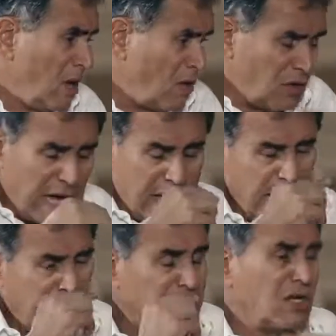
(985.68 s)
or
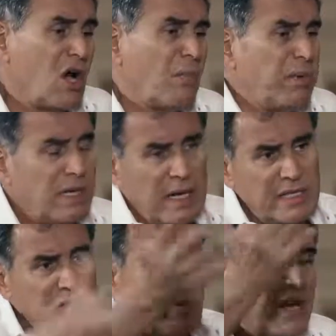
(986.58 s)
any other company.
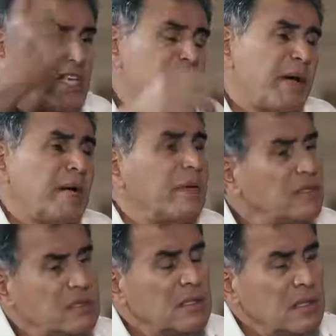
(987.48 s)
Let's do an
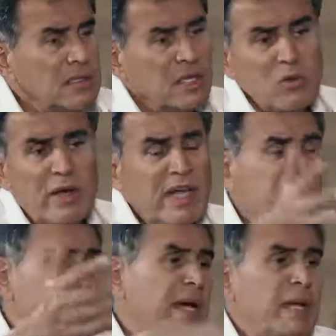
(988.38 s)
experiment. They do an
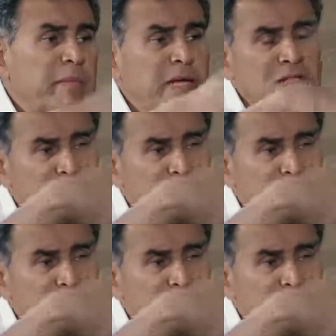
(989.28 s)
experiment,